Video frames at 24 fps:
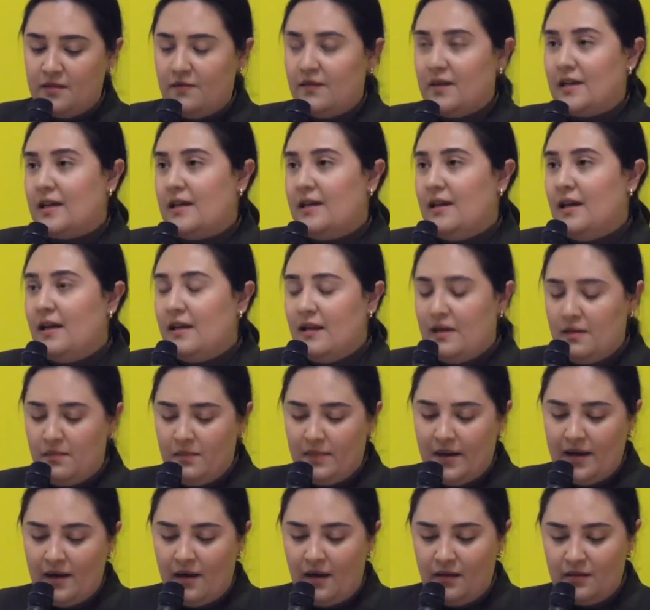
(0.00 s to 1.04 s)
of a Canadian
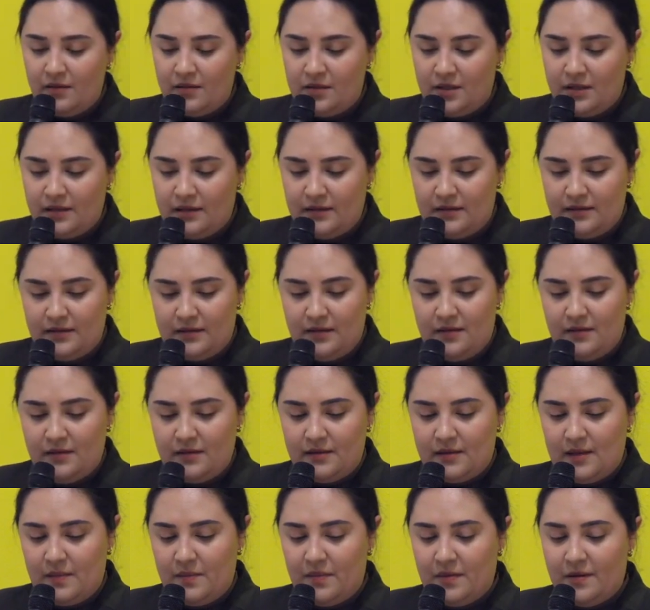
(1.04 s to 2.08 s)
biologist in the
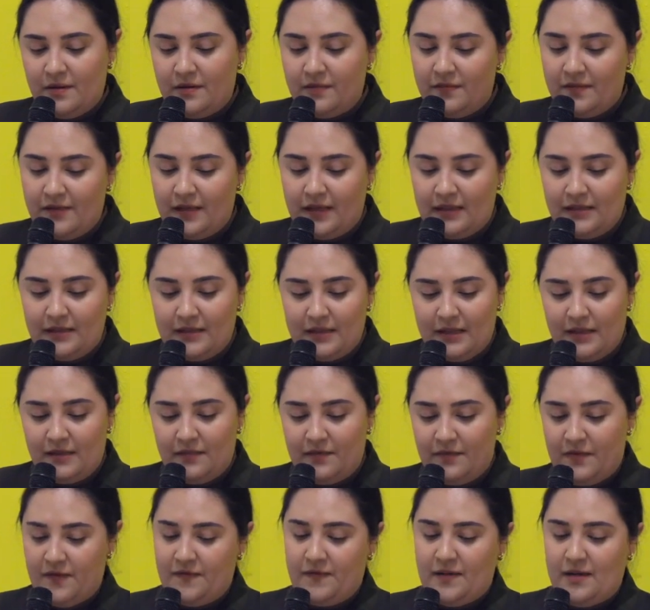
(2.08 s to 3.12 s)
summer of
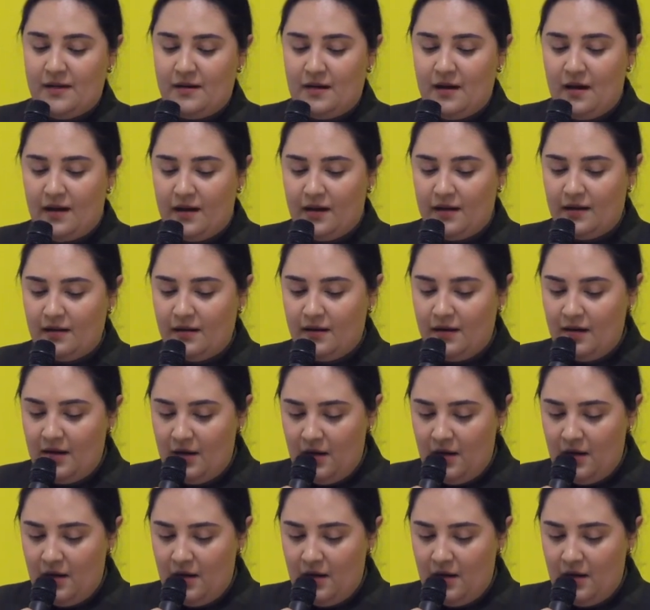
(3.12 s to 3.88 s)
1959,